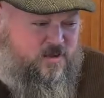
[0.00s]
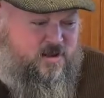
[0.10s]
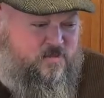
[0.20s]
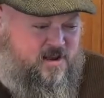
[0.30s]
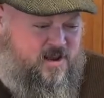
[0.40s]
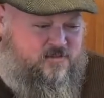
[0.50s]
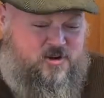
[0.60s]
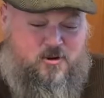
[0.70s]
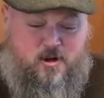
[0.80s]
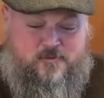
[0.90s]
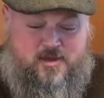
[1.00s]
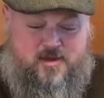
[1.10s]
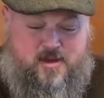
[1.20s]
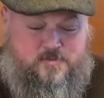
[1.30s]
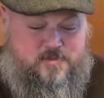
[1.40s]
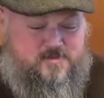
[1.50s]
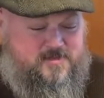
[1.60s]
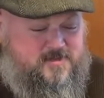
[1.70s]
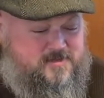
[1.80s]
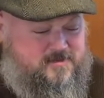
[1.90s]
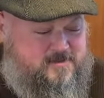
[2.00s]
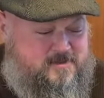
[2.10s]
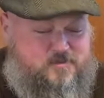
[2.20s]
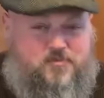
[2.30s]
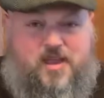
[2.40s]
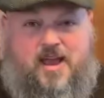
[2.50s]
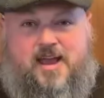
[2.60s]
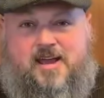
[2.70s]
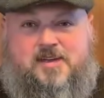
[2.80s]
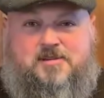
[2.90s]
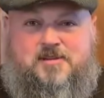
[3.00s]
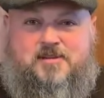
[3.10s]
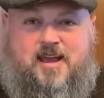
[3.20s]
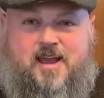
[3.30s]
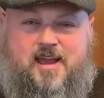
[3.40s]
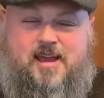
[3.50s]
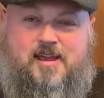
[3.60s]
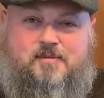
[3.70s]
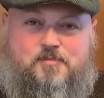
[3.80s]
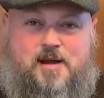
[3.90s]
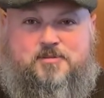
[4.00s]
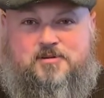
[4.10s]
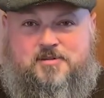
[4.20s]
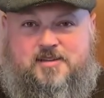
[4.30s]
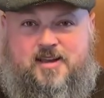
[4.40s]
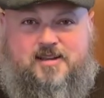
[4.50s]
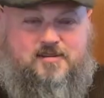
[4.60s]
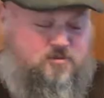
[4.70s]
mine out of a coffee cup and a popsicle stick, or